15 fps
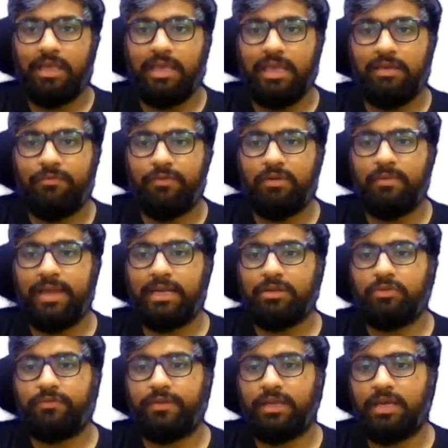if we were
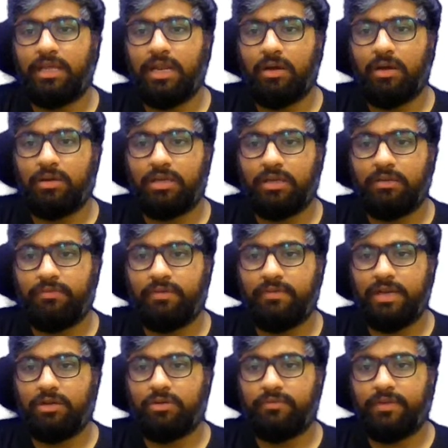to figure out
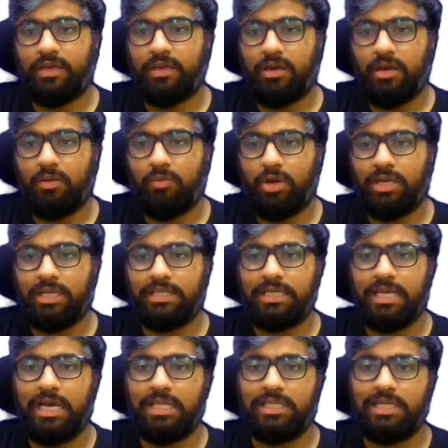what are
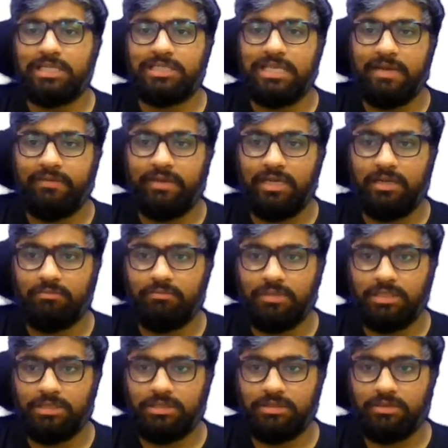the other 7
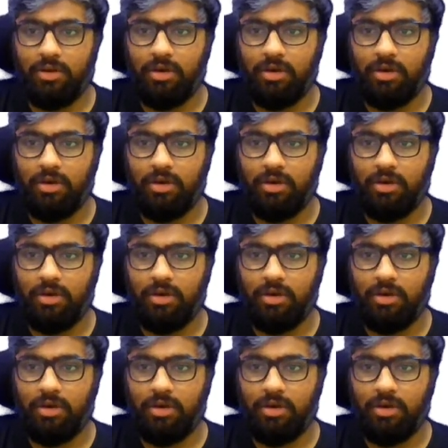numbers,